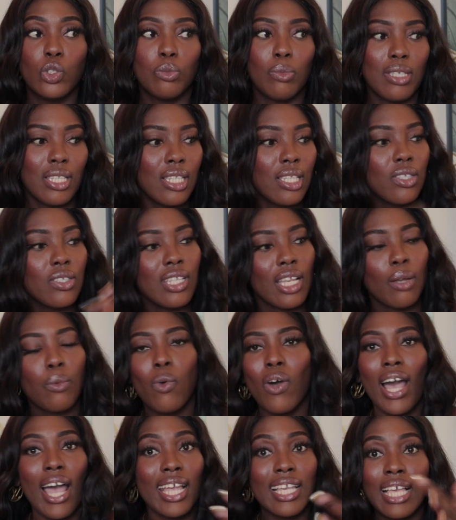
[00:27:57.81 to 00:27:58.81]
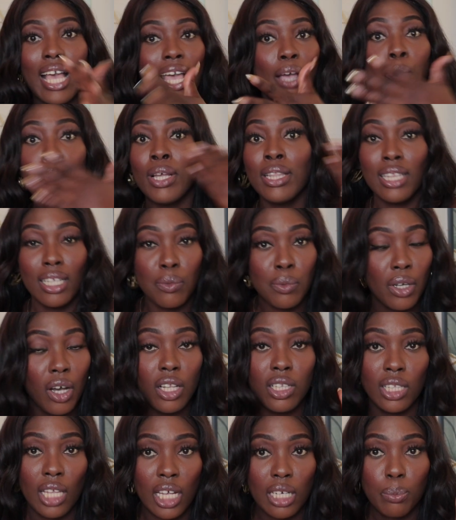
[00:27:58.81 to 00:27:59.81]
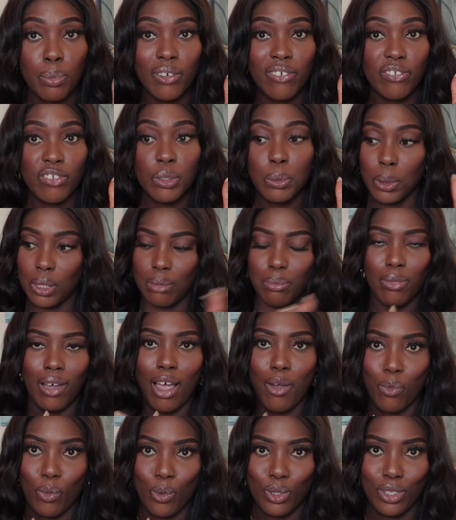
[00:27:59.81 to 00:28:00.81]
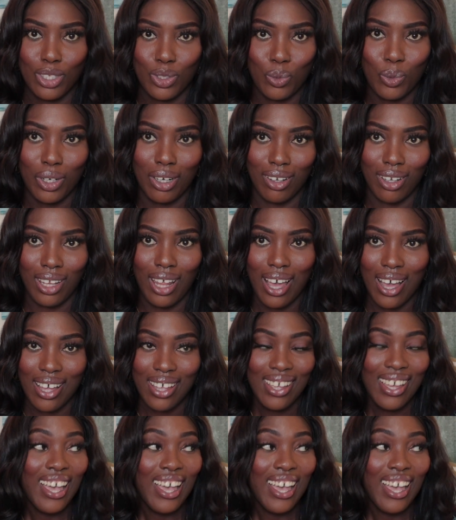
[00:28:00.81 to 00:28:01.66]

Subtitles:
My sister was like, well, I went there with a lot of perfumes, but I wore this one a lot.